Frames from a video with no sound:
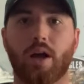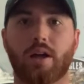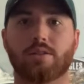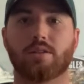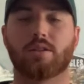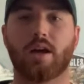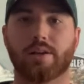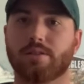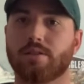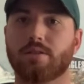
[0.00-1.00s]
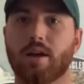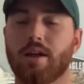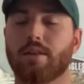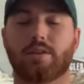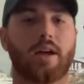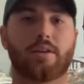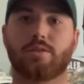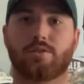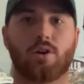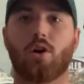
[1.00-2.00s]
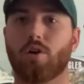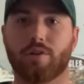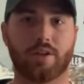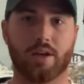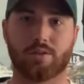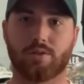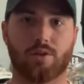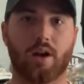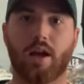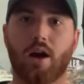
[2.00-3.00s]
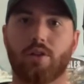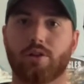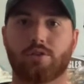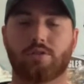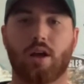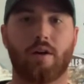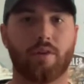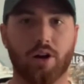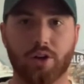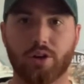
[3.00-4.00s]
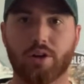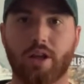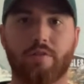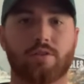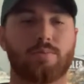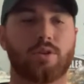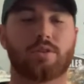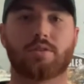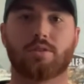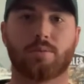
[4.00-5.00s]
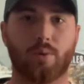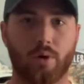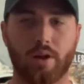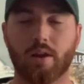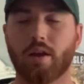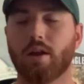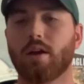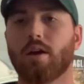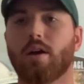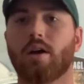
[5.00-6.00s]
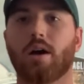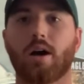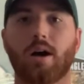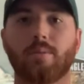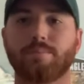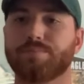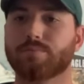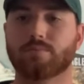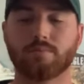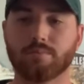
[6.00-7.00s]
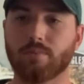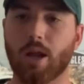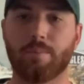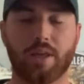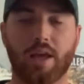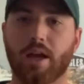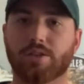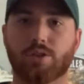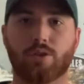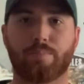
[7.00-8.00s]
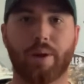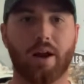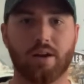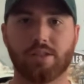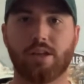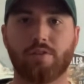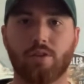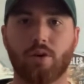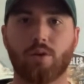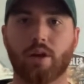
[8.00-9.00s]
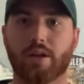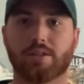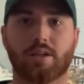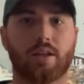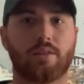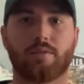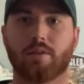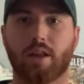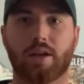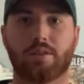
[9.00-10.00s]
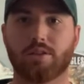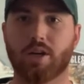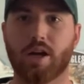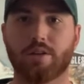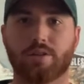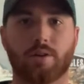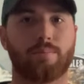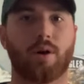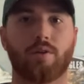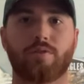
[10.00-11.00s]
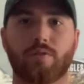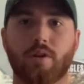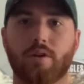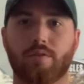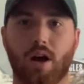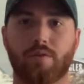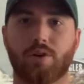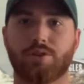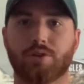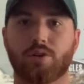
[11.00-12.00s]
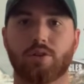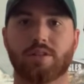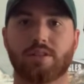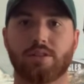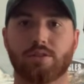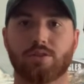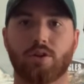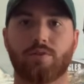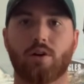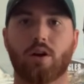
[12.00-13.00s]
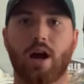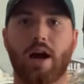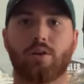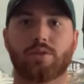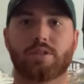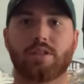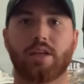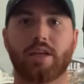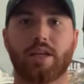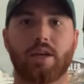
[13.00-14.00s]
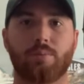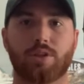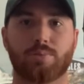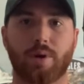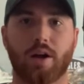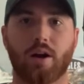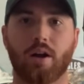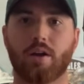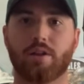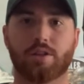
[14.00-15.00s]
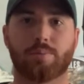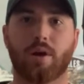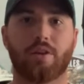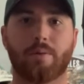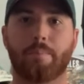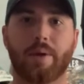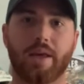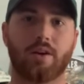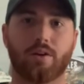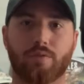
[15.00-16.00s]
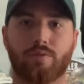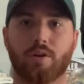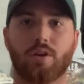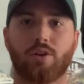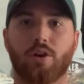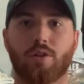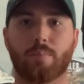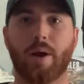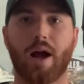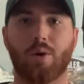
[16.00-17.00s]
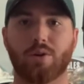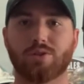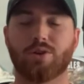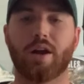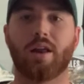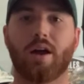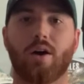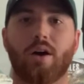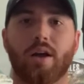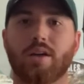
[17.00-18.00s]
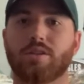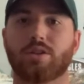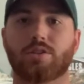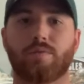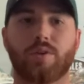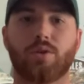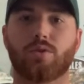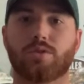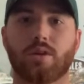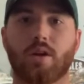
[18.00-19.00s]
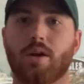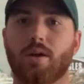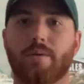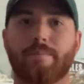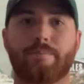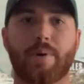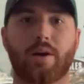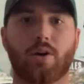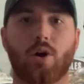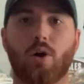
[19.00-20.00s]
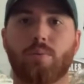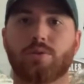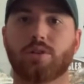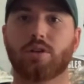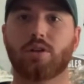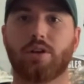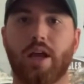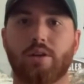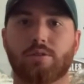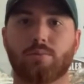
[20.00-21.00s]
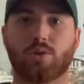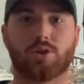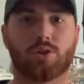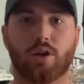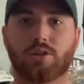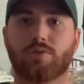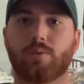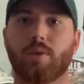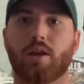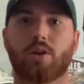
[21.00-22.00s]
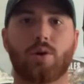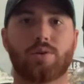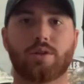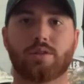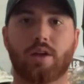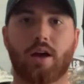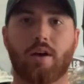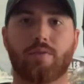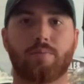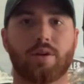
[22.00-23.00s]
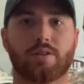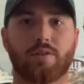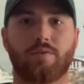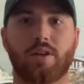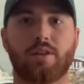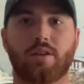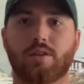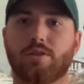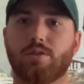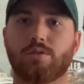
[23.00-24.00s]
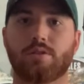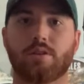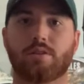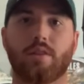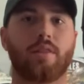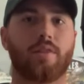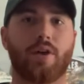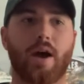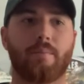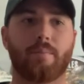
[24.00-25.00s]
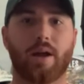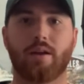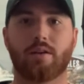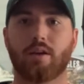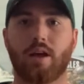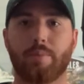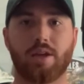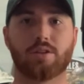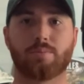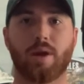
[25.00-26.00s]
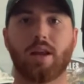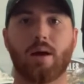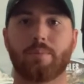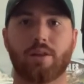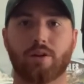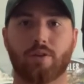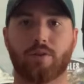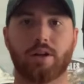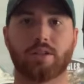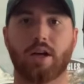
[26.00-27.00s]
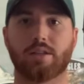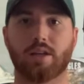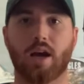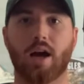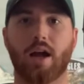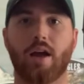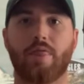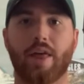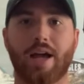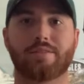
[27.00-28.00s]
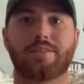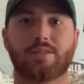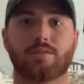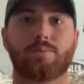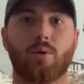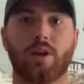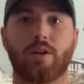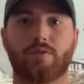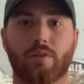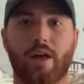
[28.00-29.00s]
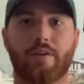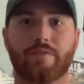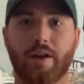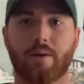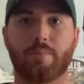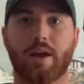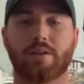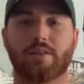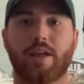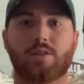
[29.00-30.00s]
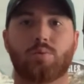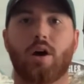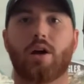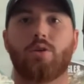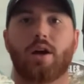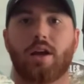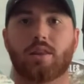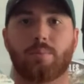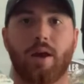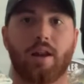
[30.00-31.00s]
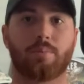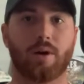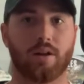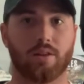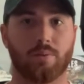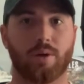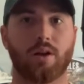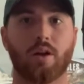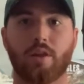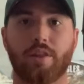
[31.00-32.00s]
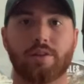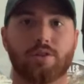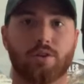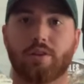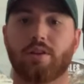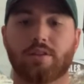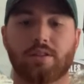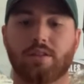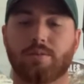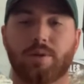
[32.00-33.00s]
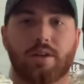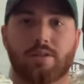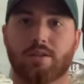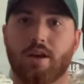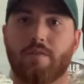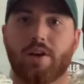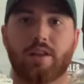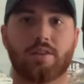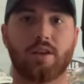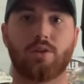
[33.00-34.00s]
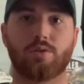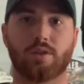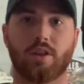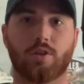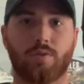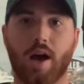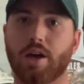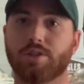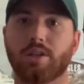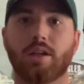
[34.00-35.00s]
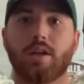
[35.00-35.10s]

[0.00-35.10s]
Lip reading: against the Texans. the Texans are the Texans right now. They're just not very good. Davis Mills is disappointed. But yeah, so the Bears, even though, like I said, like the Giants, they're above 500 on the season so far, I don't see it getting much better. This is probably the peak of, their powers right now. Justin Fields, better hope to gain some more trust from that coaching staff, because if he continues this, then that might, he just may not be their franchise guy, and that's disappointing for that fan base, and that's why you got to hit the panic button a little bit this early in the season, because if it continues in this fashion,